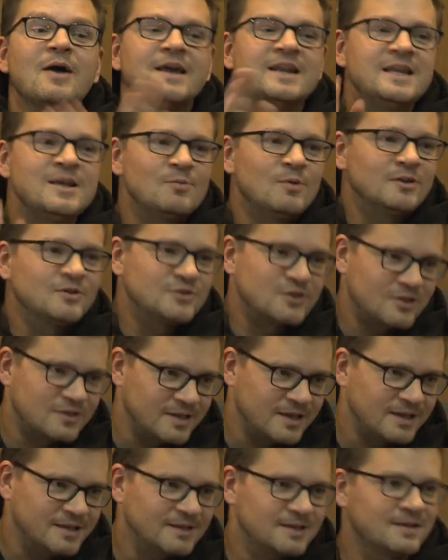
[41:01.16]
anyone to
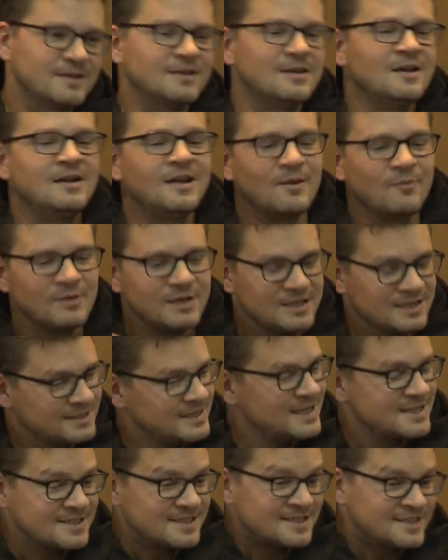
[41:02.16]
think. Like, well, let's
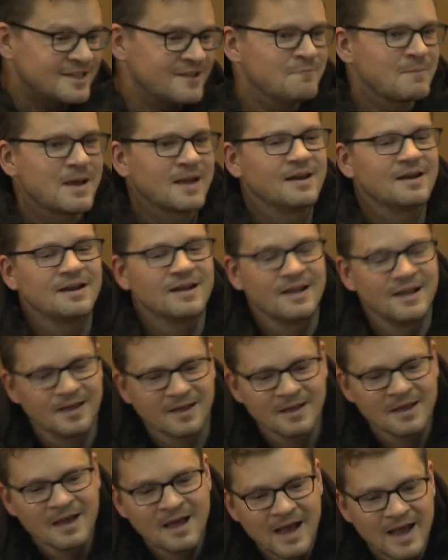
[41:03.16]
get Steve Bannon in
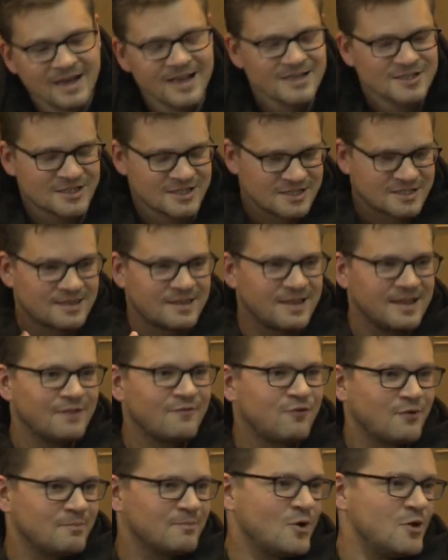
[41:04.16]
here, and let's just
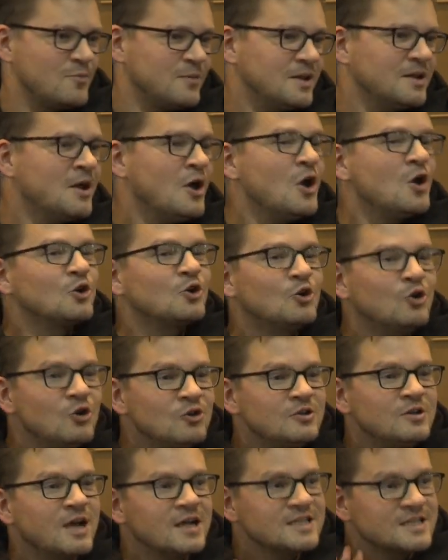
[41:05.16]
think for a moment.
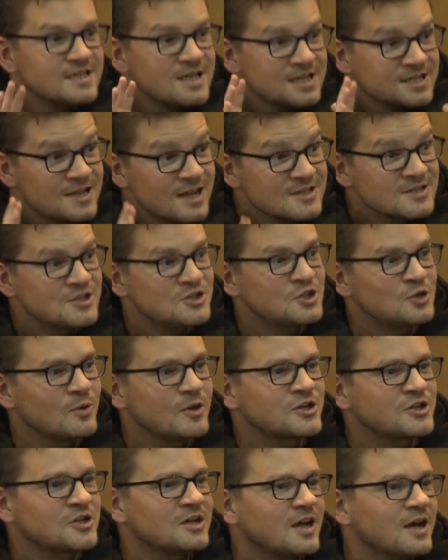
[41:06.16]
Is there a
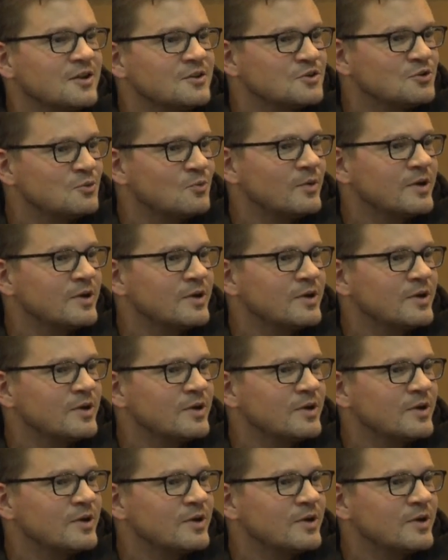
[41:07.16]
situation under